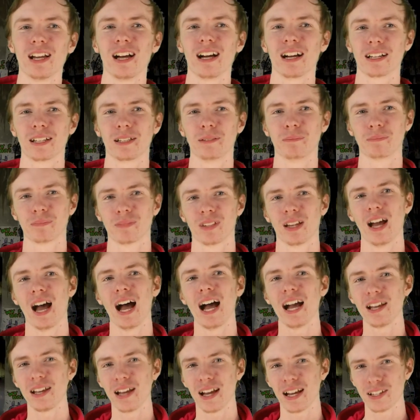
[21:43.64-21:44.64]
lock.
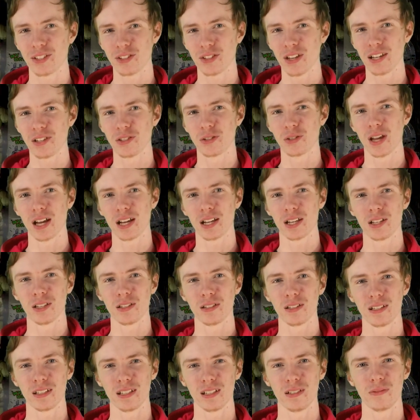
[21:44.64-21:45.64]
I, I, say
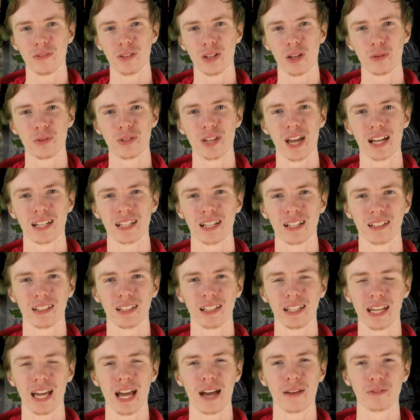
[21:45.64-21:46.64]
second, even though
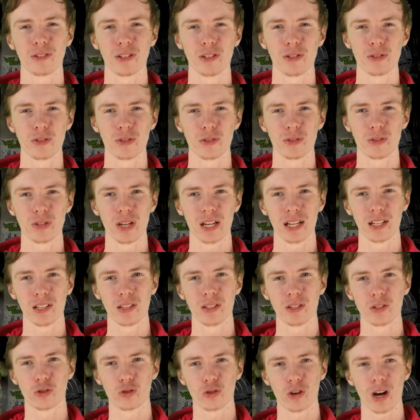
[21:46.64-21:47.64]
technically Afton's
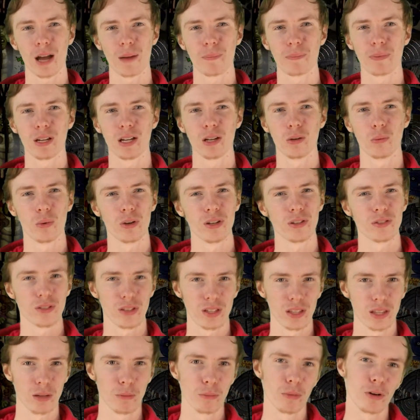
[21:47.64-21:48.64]
second trapping was
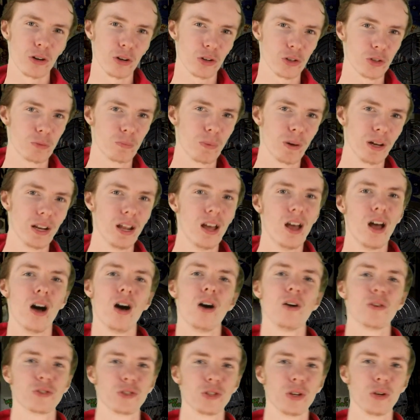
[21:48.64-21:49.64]
in the books, but
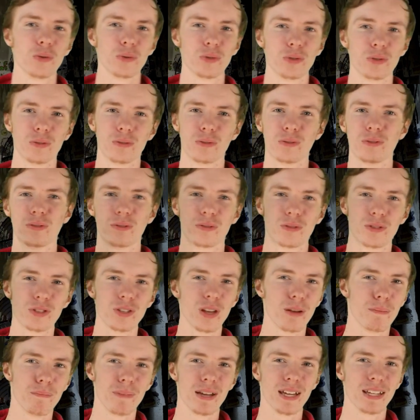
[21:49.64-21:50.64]
also
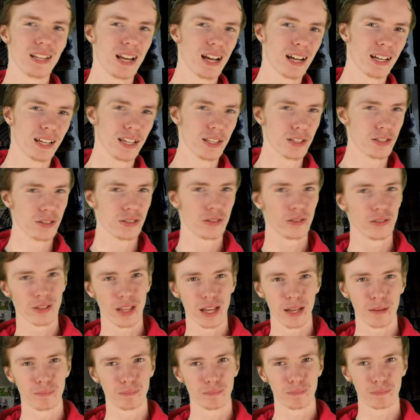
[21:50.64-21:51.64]
some may not consider
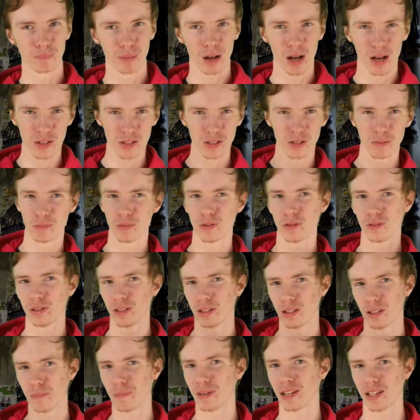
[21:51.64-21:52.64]
that
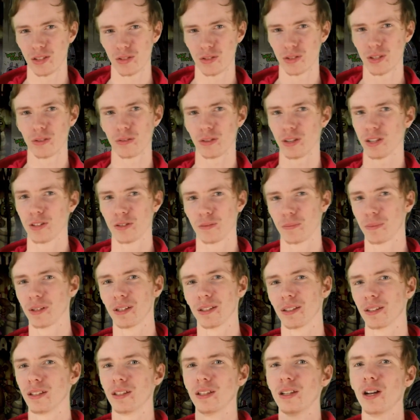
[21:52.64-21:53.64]
possible in the main series,
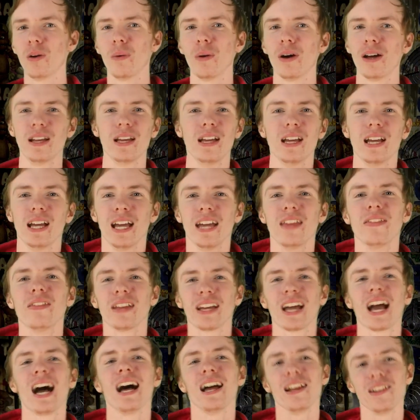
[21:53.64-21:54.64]
but you know what? In
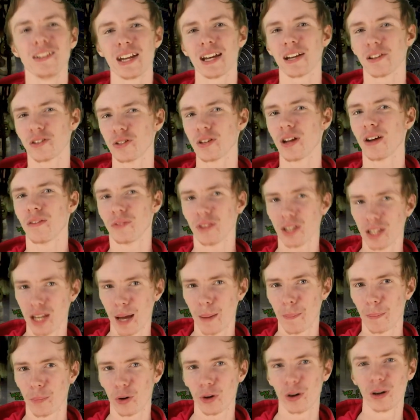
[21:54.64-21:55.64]
the context of the
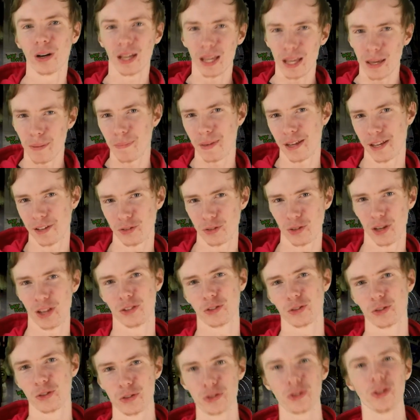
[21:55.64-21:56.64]
number, it makes
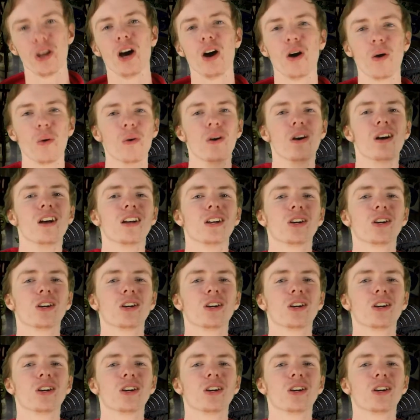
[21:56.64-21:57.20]
sense. So,